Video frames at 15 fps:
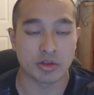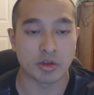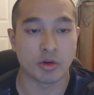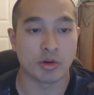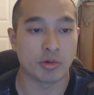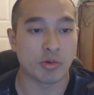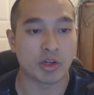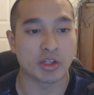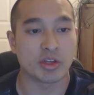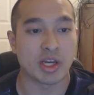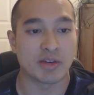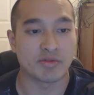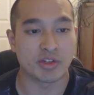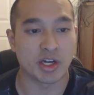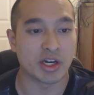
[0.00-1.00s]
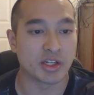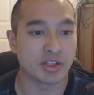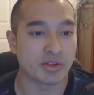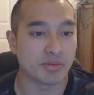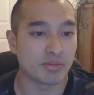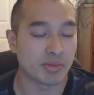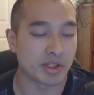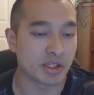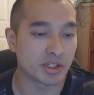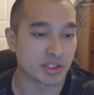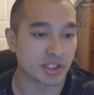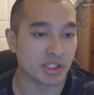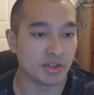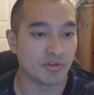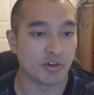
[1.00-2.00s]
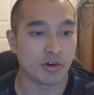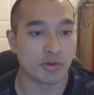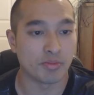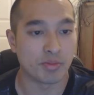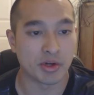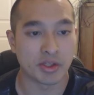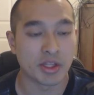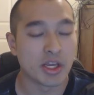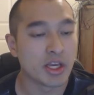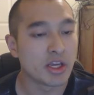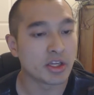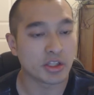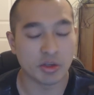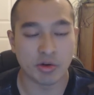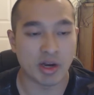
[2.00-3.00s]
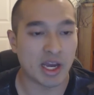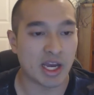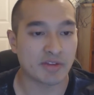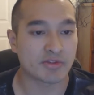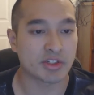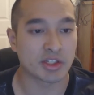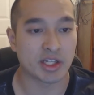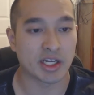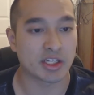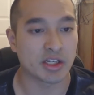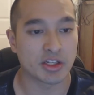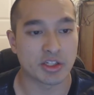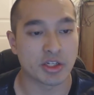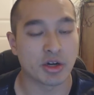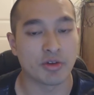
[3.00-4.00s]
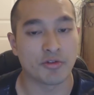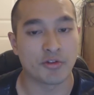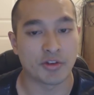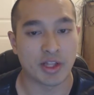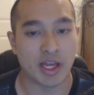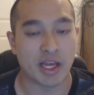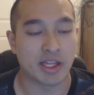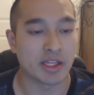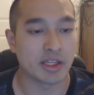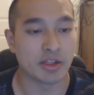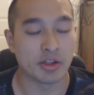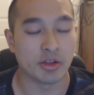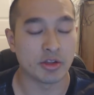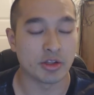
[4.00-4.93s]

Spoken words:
knowing what you have done is evil, but you will have to like atone for that.